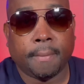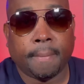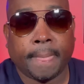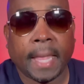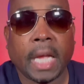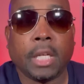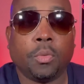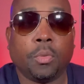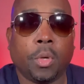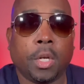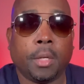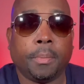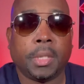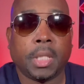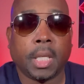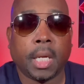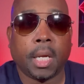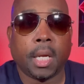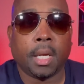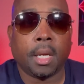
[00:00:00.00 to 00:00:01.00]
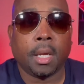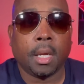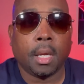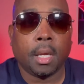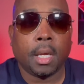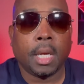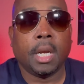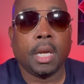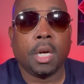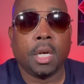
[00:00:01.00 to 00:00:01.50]
That's what I'm saying.
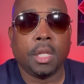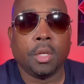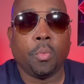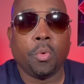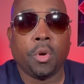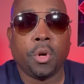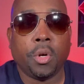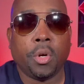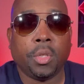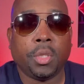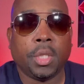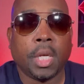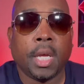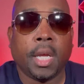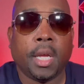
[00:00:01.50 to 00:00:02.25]
In other words,